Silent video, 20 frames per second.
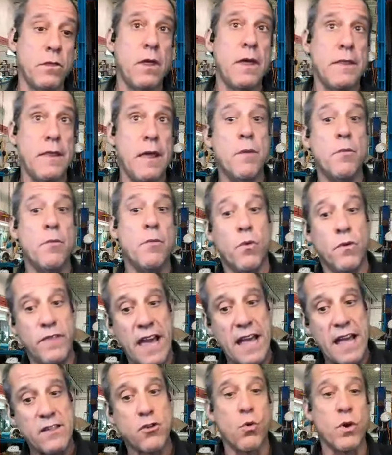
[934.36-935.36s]
and
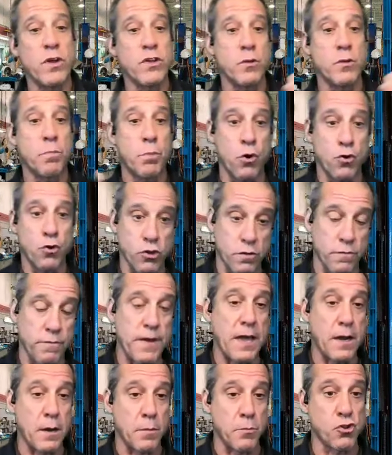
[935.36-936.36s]
that's going to purchase
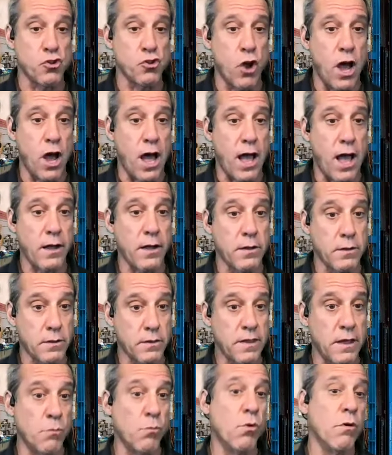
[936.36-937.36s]
phantom stock
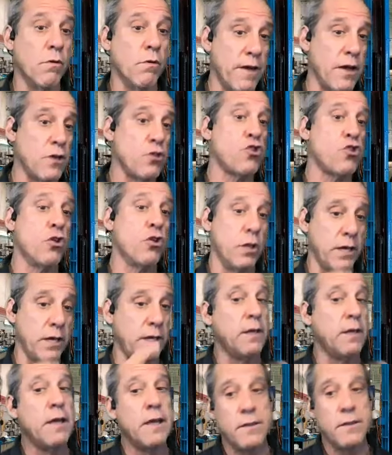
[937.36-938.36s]
that will
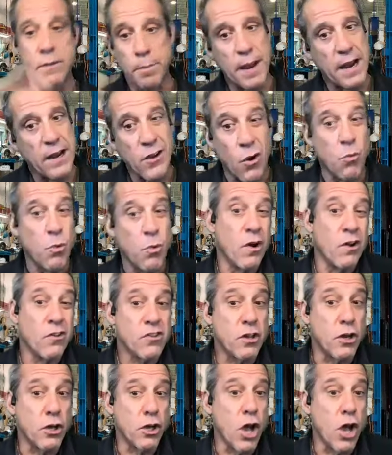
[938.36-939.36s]
eventually, depending on where
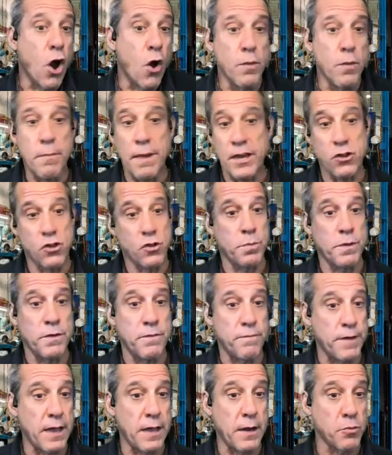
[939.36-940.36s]
it's going to go, it may just be
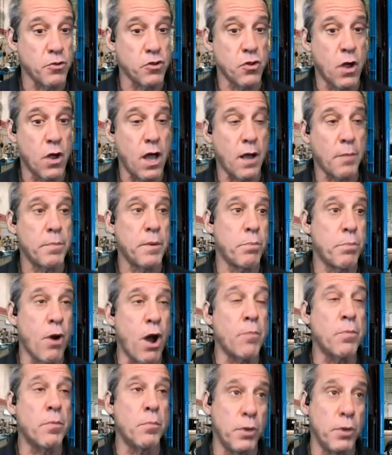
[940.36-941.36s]
phantom stock, but
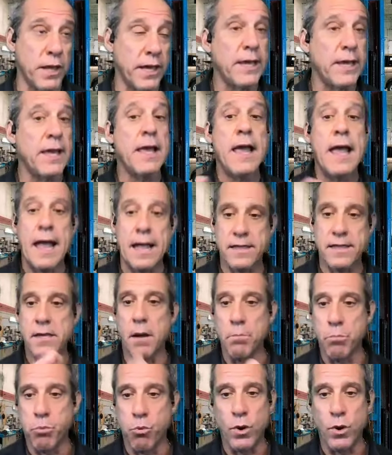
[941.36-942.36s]
probably at
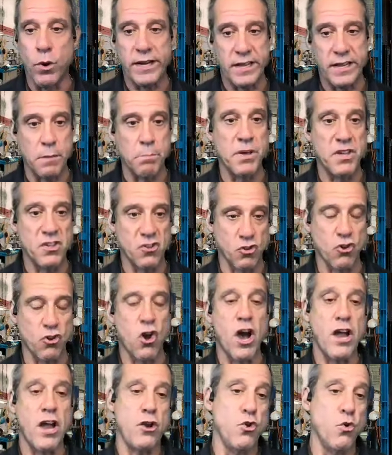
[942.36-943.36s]
some point in the business
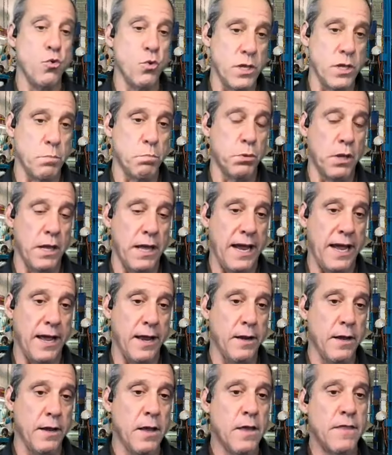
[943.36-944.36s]
continuity
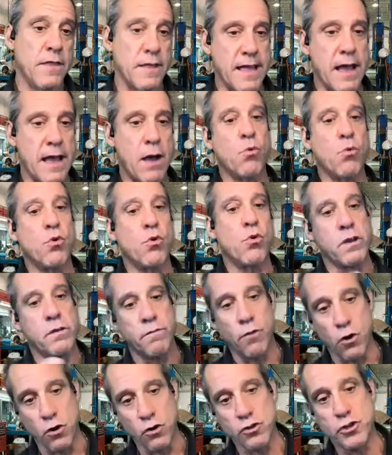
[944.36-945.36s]
plan that will
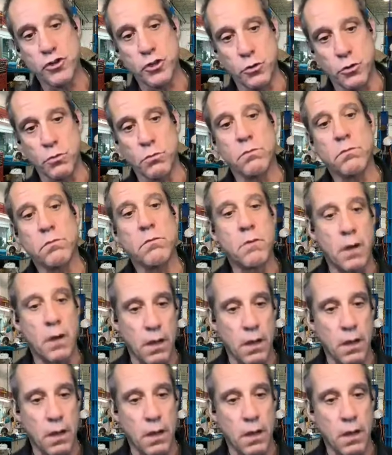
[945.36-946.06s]
convert to